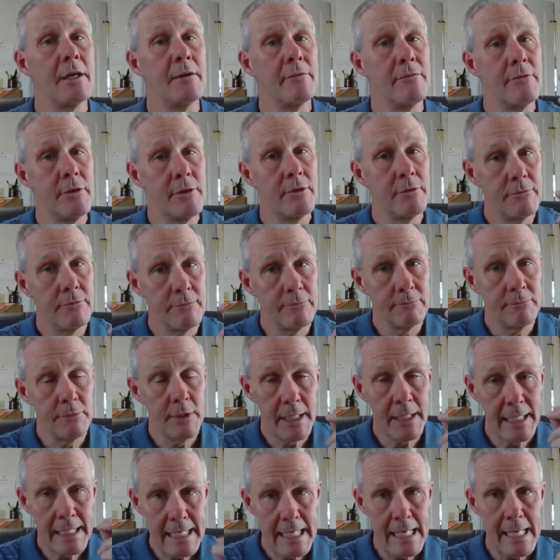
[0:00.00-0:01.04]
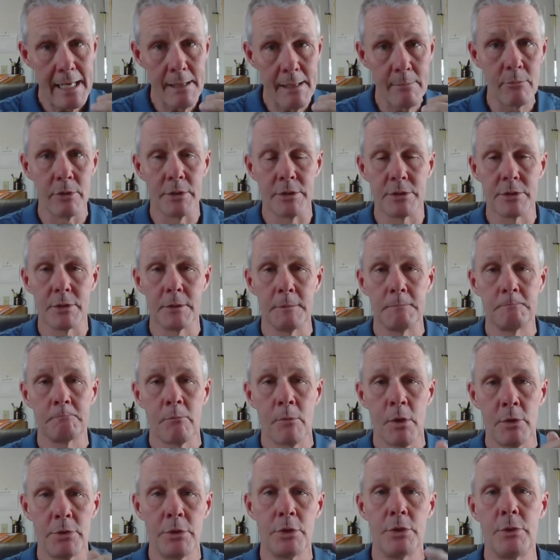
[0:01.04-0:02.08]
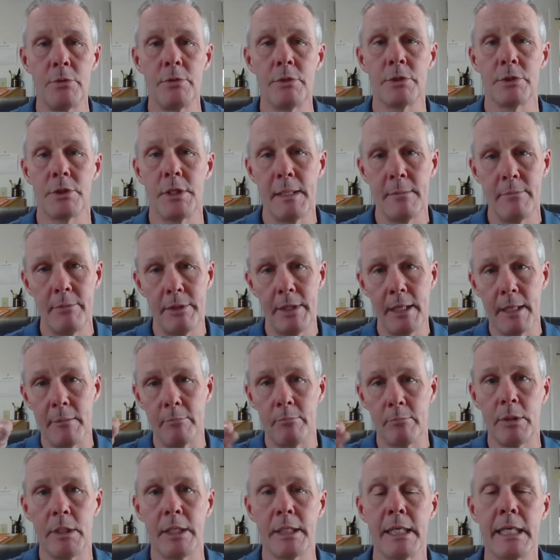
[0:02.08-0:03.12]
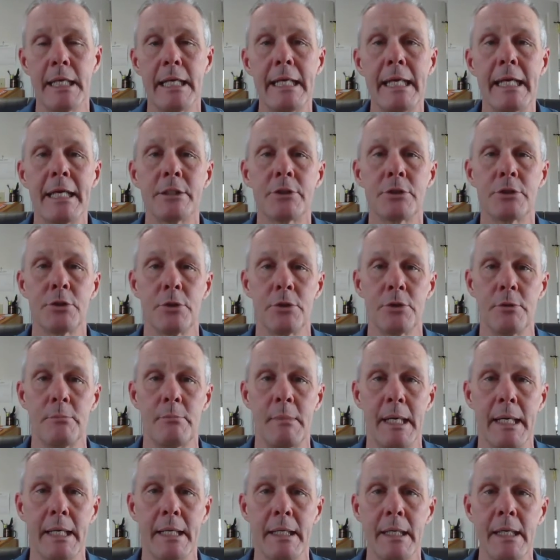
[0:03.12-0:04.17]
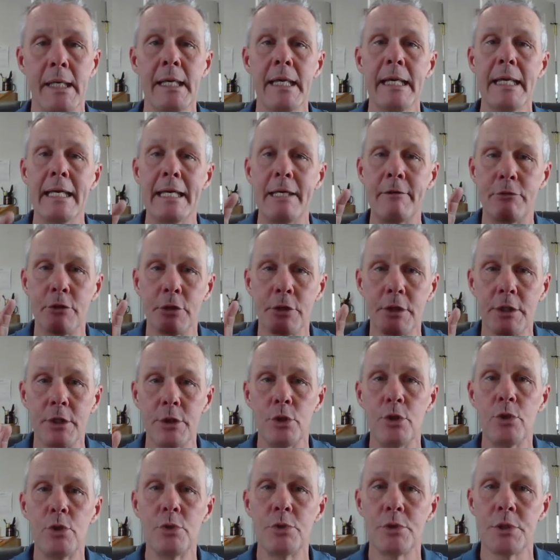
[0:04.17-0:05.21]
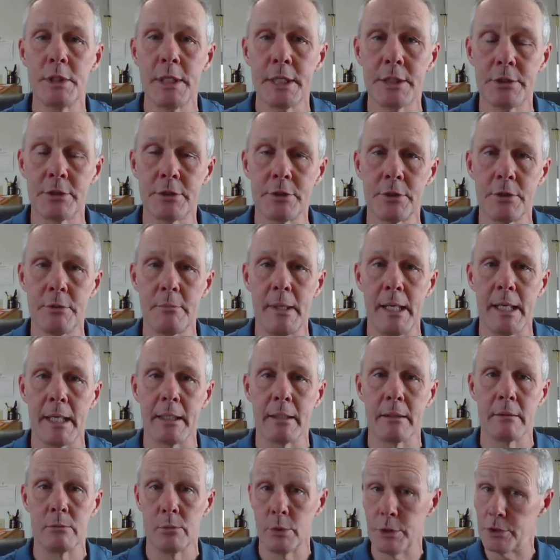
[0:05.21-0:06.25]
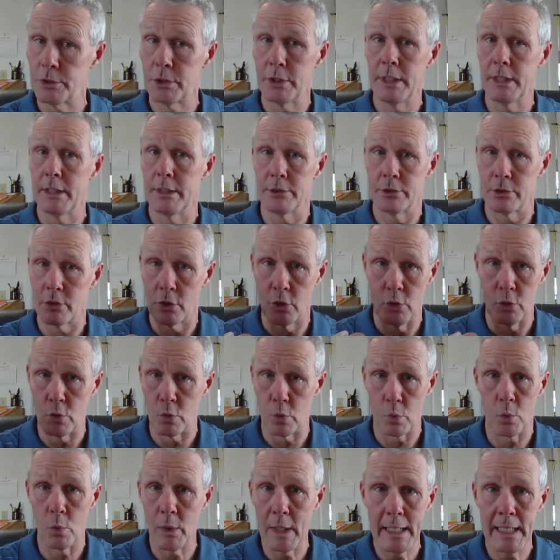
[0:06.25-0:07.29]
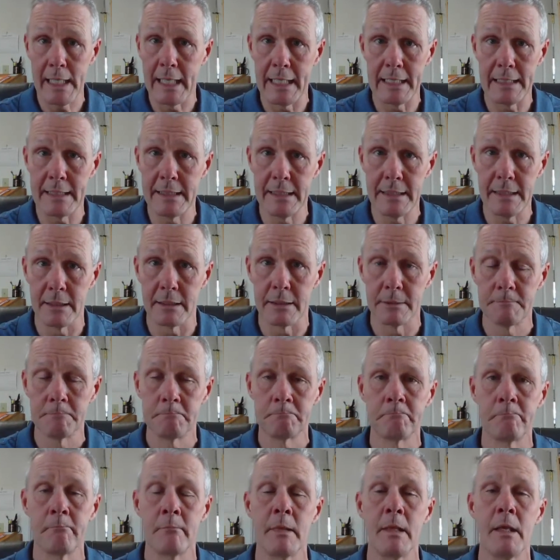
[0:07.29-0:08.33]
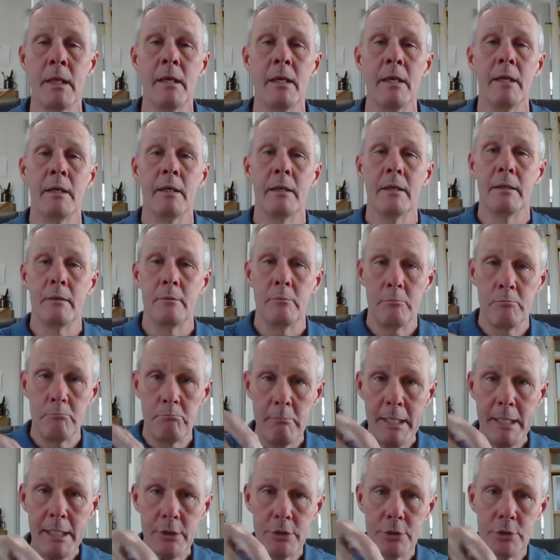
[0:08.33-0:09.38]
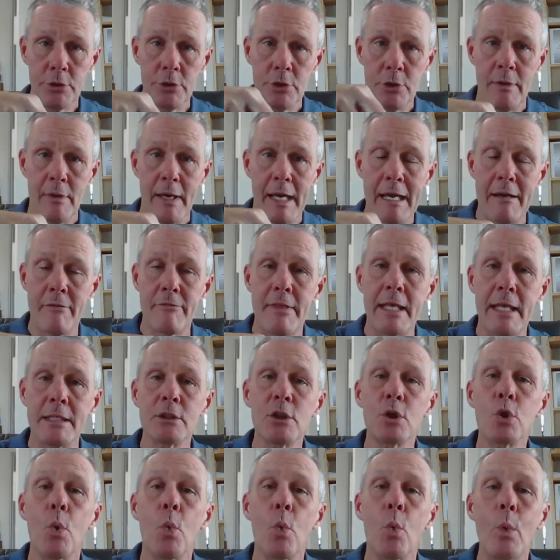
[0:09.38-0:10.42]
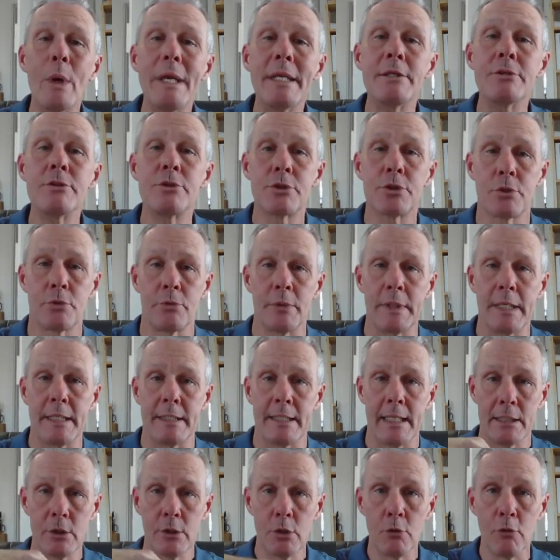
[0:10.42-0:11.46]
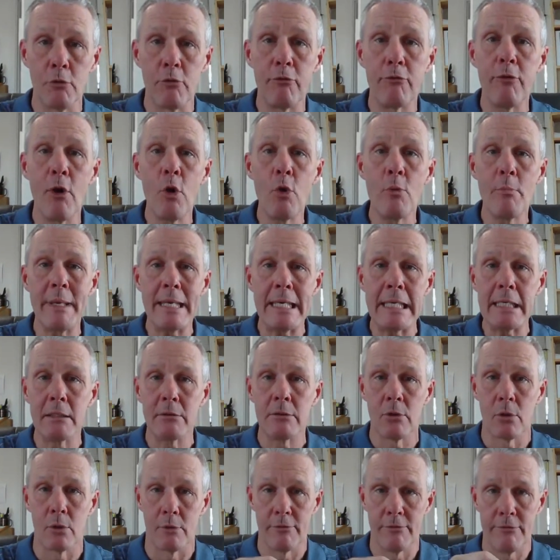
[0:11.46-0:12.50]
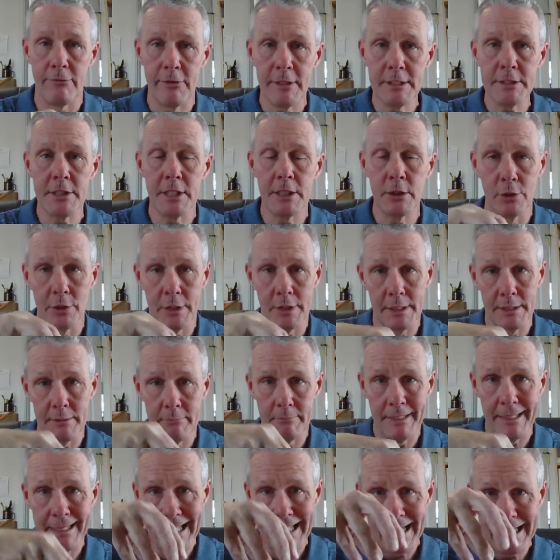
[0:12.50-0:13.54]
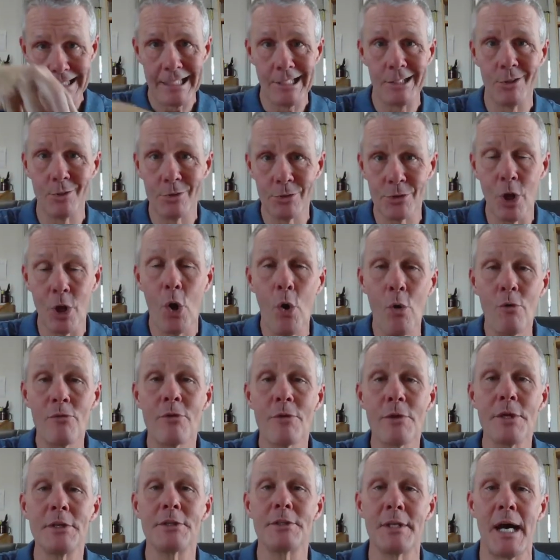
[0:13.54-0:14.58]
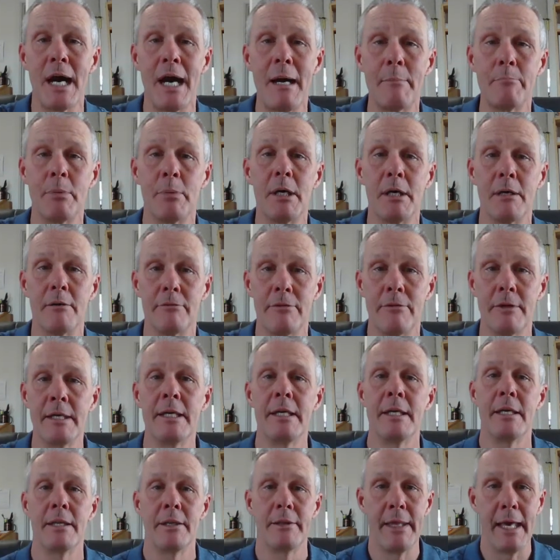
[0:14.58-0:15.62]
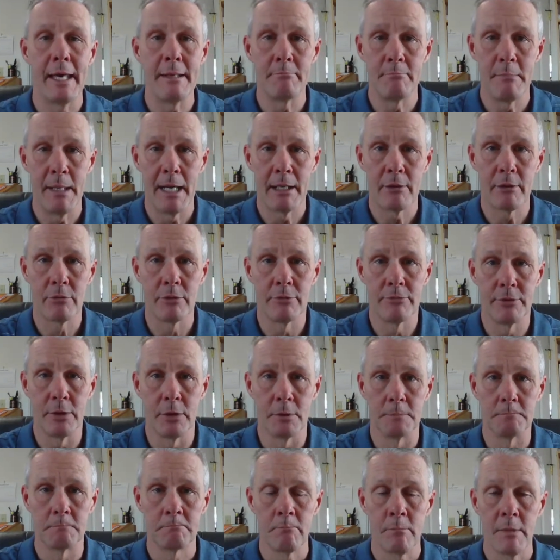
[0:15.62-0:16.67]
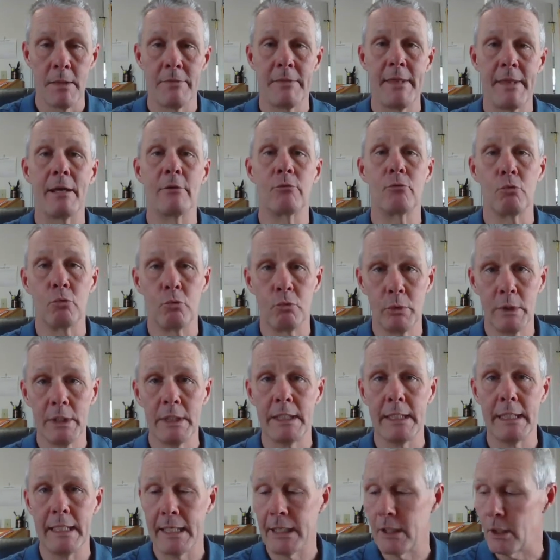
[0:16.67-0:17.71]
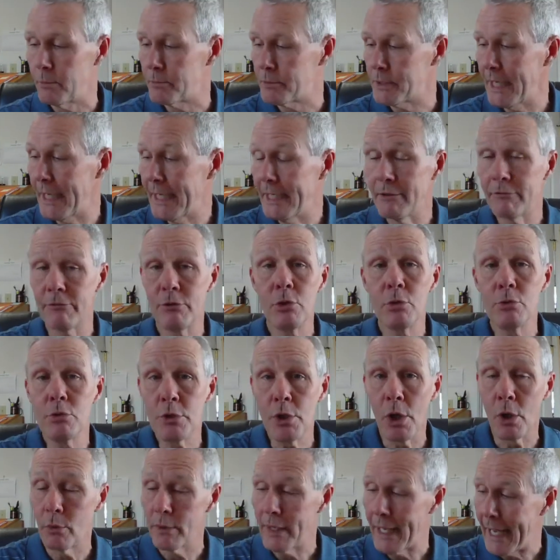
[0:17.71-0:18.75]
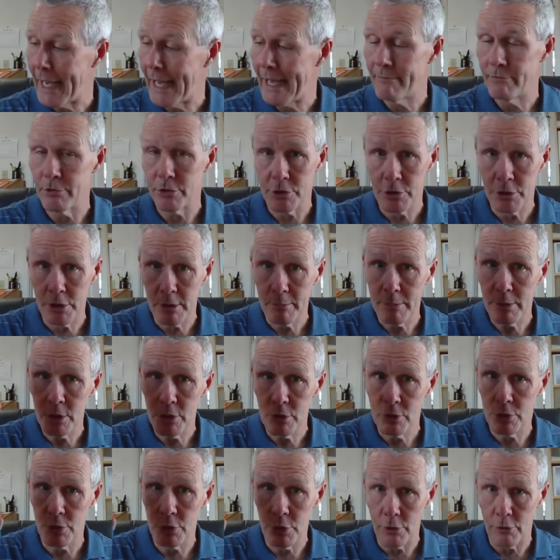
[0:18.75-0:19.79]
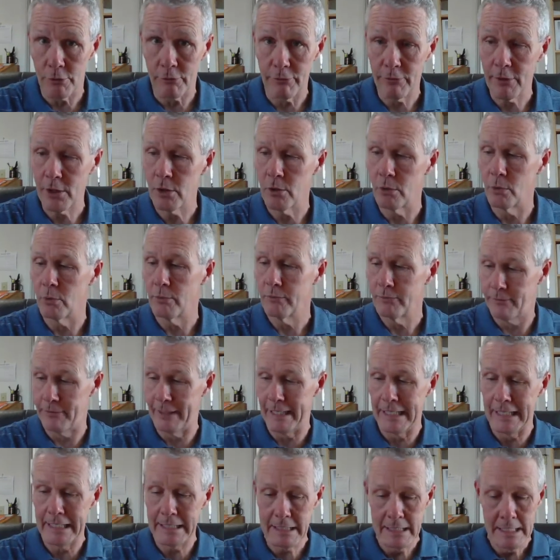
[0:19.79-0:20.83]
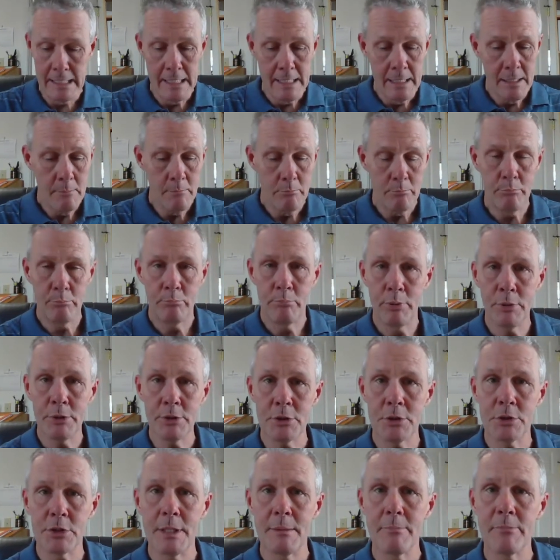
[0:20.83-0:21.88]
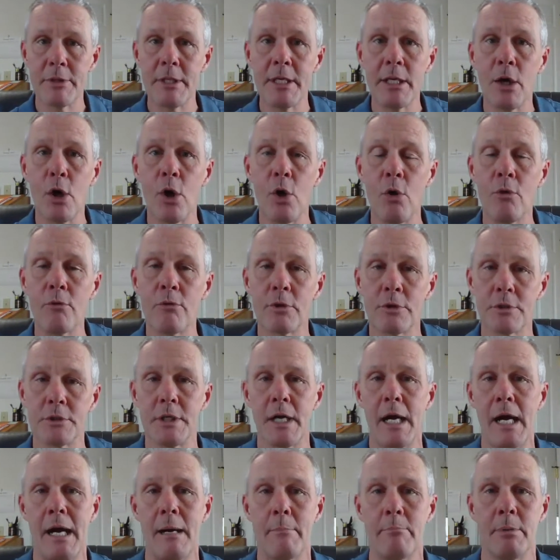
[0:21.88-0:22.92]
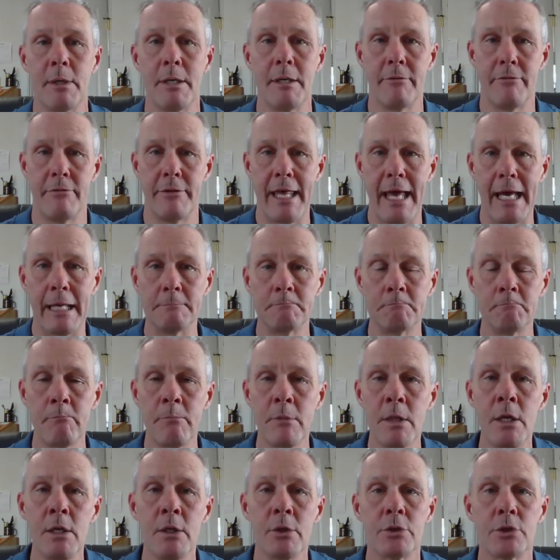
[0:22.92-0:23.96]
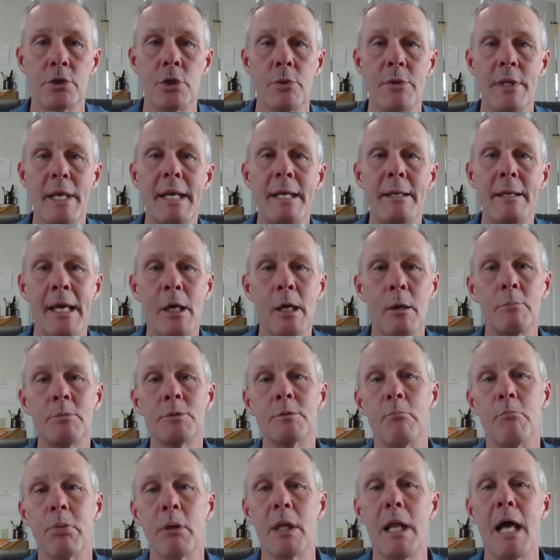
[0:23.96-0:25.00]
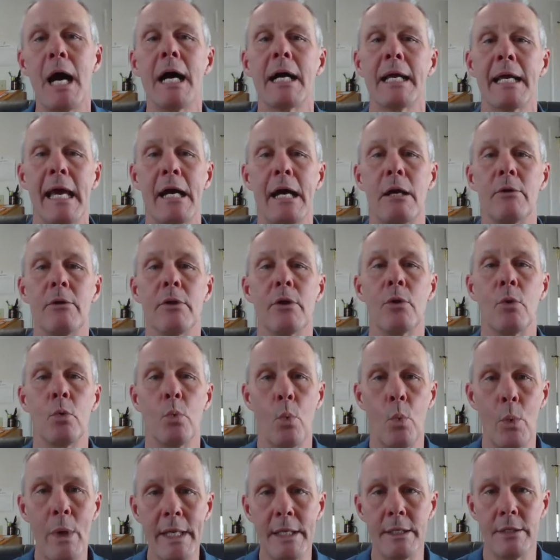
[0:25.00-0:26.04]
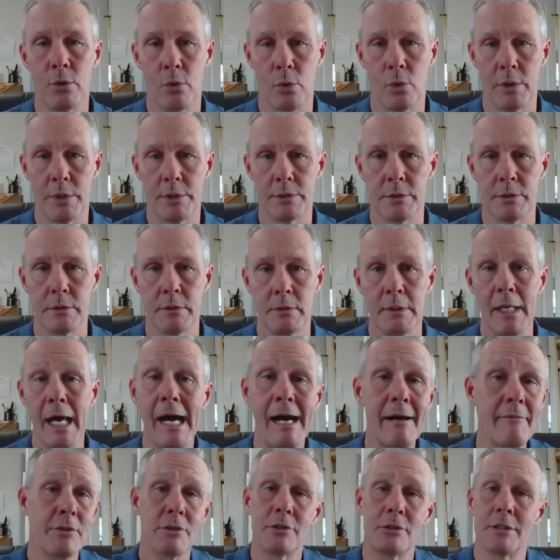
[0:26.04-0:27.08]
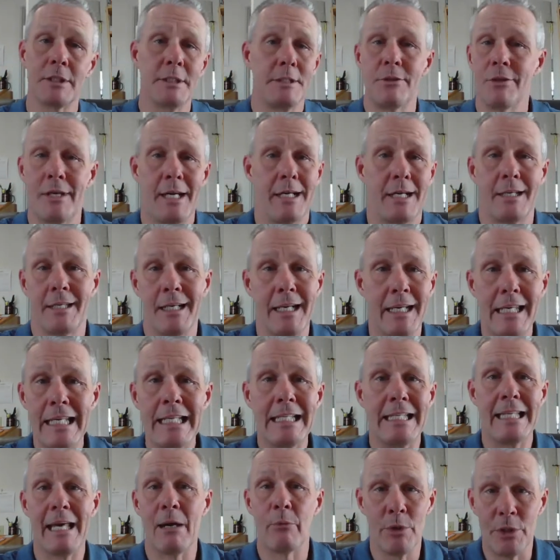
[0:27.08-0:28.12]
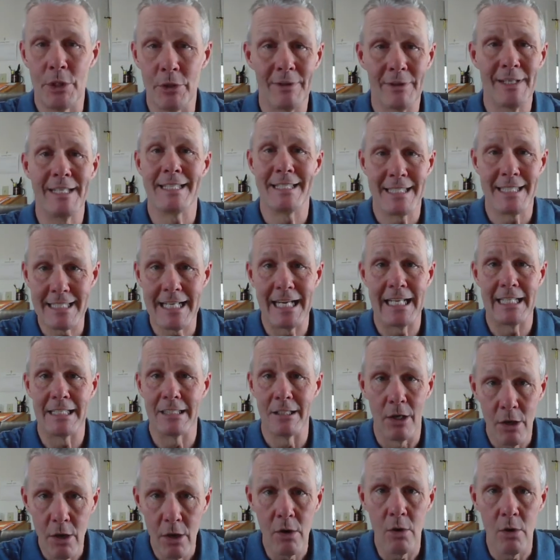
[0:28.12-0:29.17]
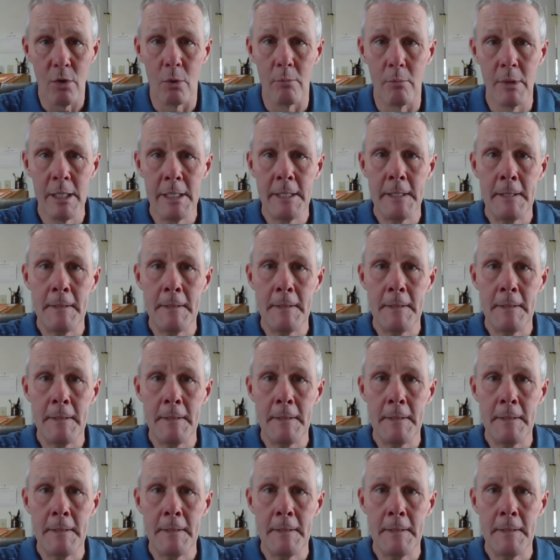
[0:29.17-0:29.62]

of the cameras to do the same thing. Plug in an external mic. If you're going to use an external mic, which again is a great idea, make sure you have that little windscreen, that little foamy or fuzzy looking thing that goes over the top of that microphone. That really helps. And if you don't have it, you're going to be using your phone, fine. Put something over top of that so that it helps block out wind noise. Now, obviously, you're not going to need that when you're inside the home.